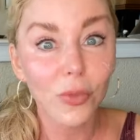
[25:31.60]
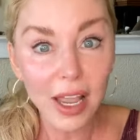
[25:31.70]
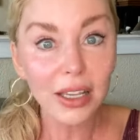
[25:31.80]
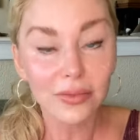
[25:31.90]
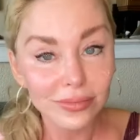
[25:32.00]

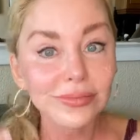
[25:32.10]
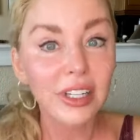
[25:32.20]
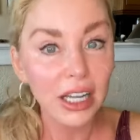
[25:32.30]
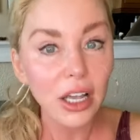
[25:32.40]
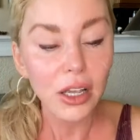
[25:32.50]
right?
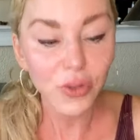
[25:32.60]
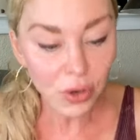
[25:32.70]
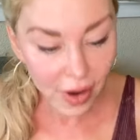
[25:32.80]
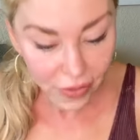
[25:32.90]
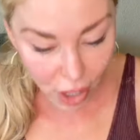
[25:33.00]
If
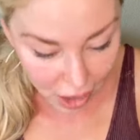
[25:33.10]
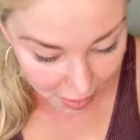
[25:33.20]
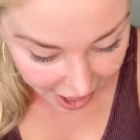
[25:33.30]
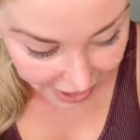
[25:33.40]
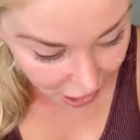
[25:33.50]
you've ever had
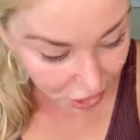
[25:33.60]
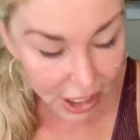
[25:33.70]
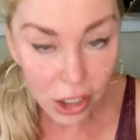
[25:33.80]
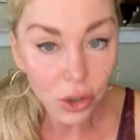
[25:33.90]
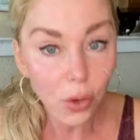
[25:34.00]
a bad hair
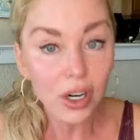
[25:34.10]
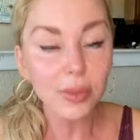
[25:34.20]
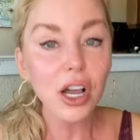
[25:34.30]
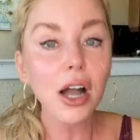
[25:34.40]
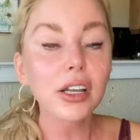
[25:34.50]
day, you know what
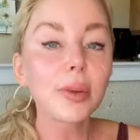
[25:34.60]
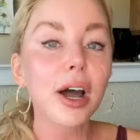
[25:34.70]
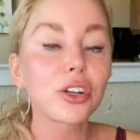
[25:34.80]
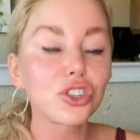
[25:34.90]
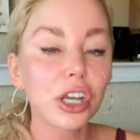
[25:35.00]
I'm talking
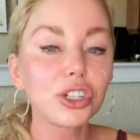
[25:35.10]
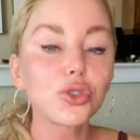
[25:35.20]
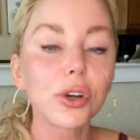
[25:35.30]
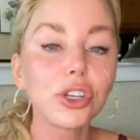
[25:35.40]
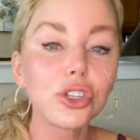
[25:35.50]
about. It
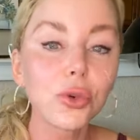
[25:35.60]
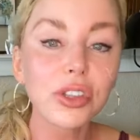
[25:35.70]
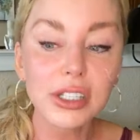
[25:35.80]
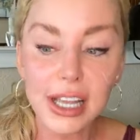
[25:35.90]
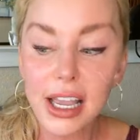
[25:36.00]
changes what you
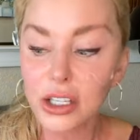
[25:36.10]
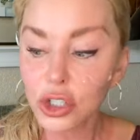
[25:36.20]
do in the day.